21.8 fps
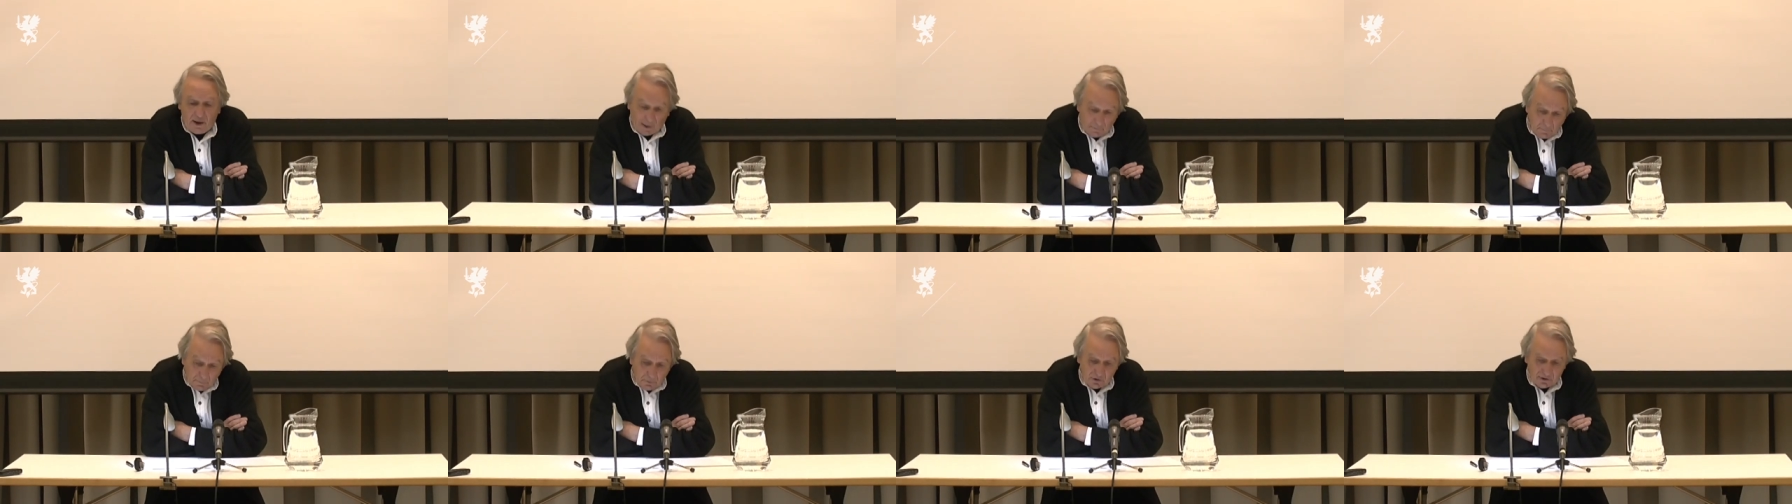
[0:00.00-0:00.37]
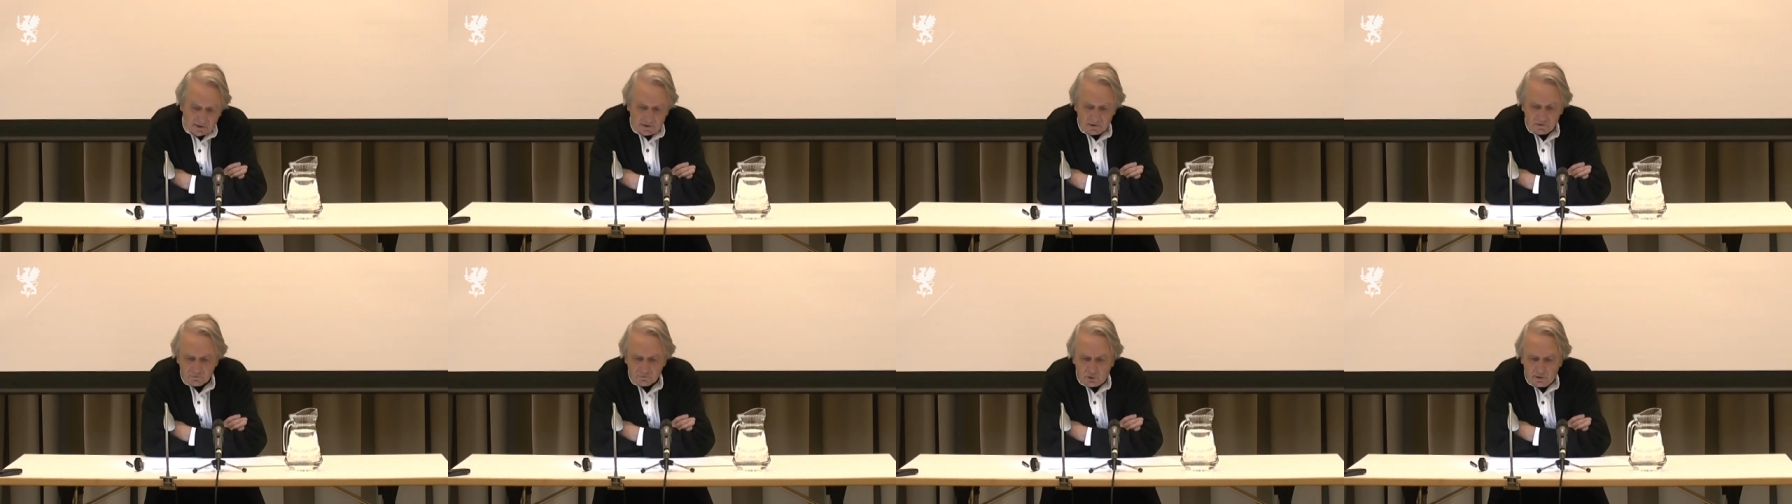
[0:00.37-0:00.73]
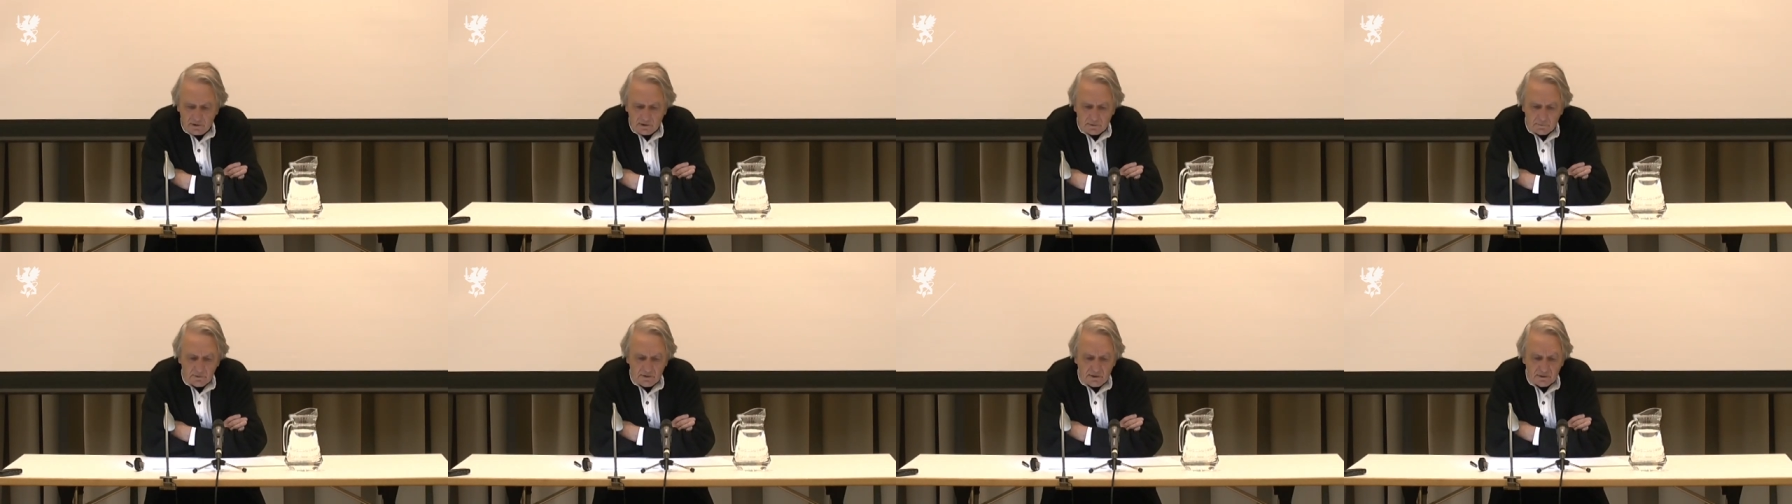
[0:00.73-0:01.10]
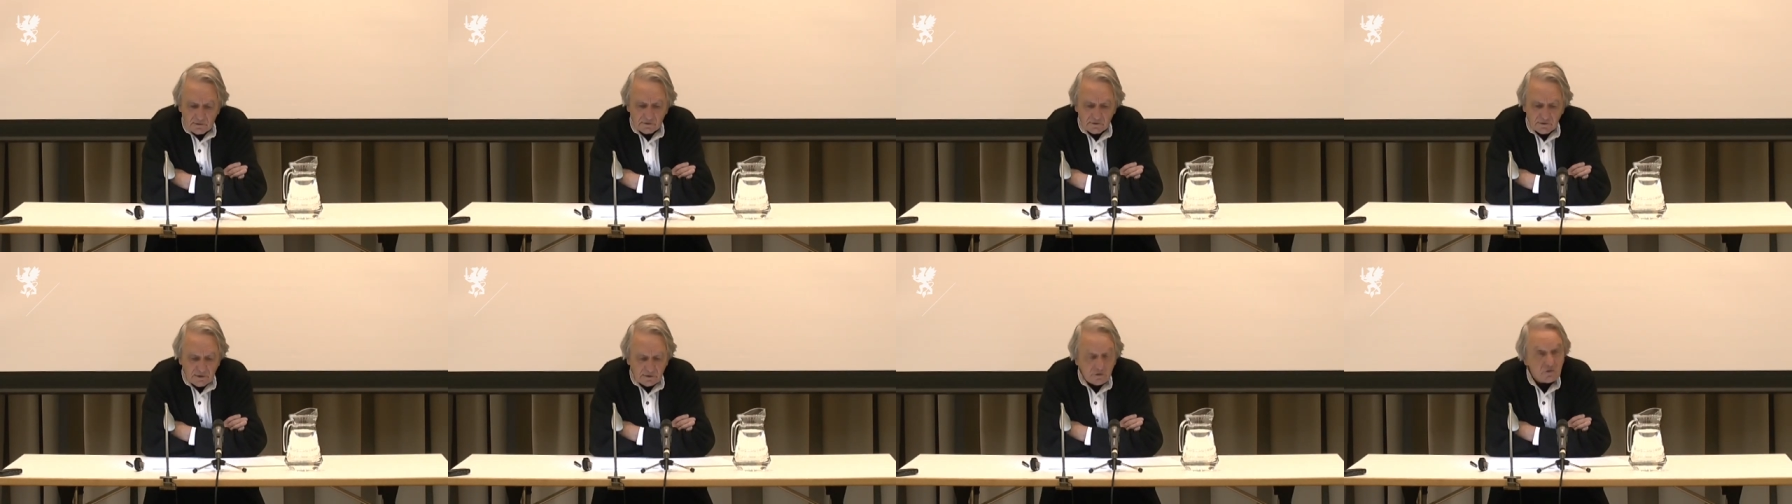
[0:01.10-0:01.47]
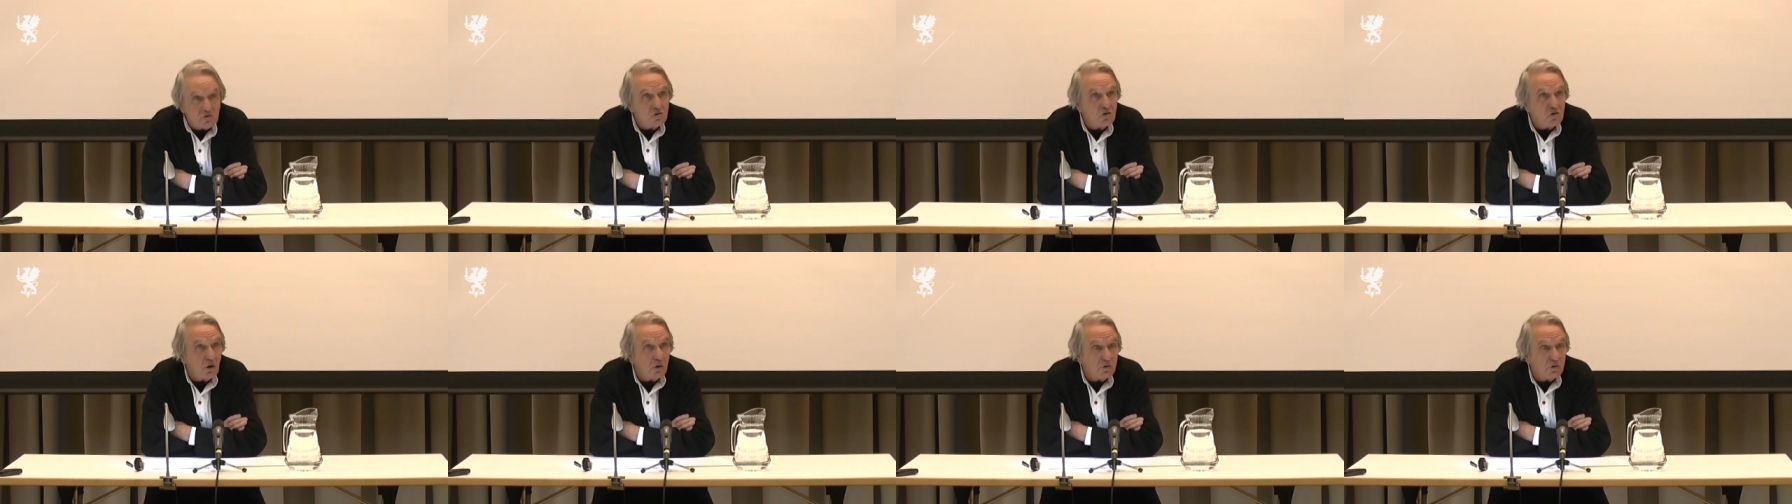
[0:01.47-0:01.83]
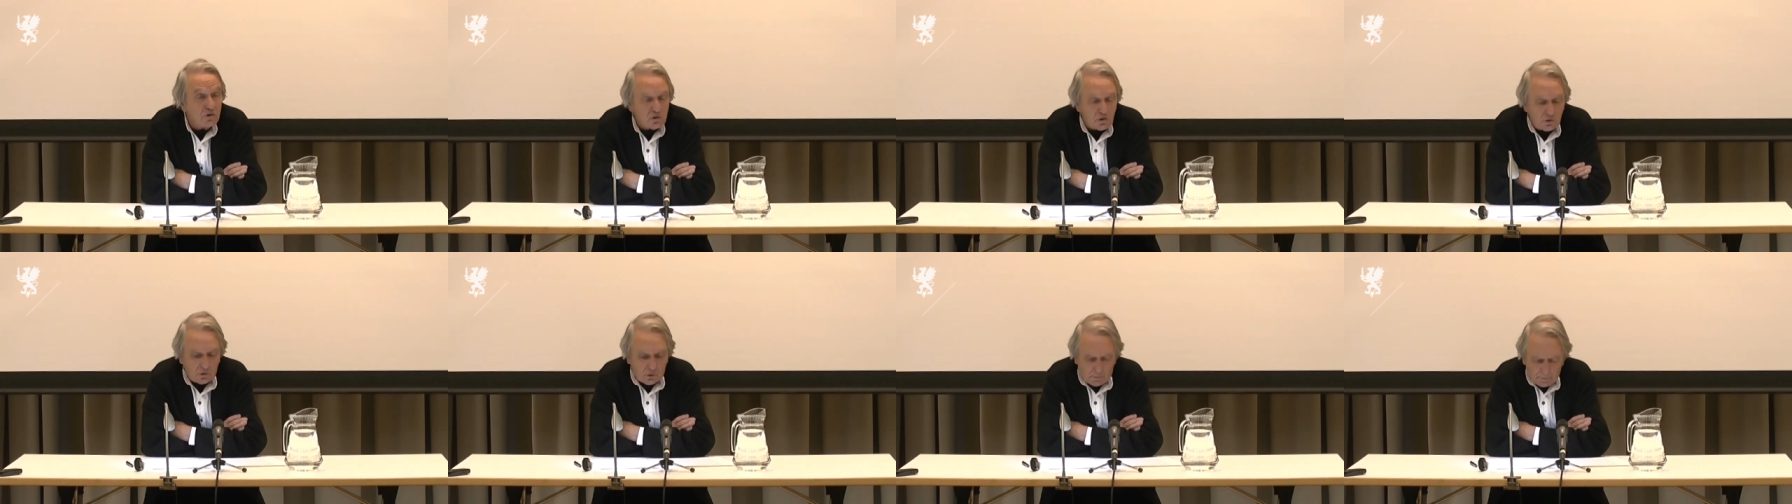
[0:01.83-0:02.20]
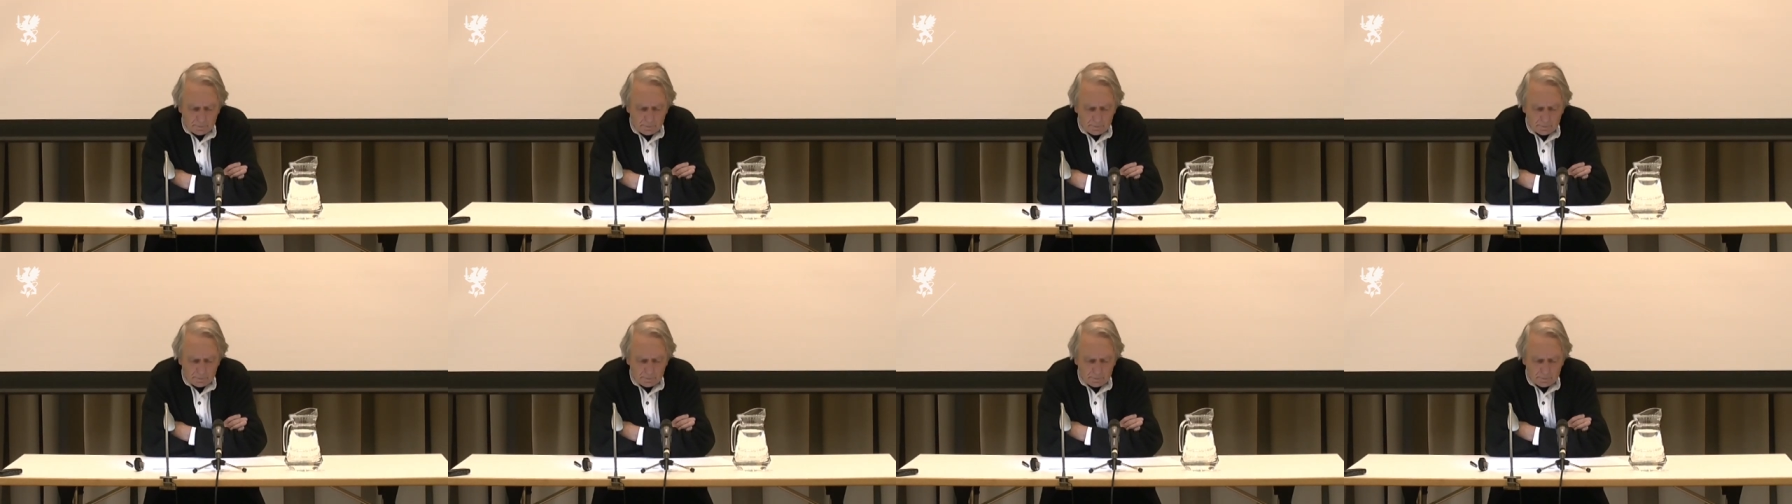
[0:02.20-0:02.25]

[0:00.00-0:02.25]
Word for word: embodied for him in kitsch culture.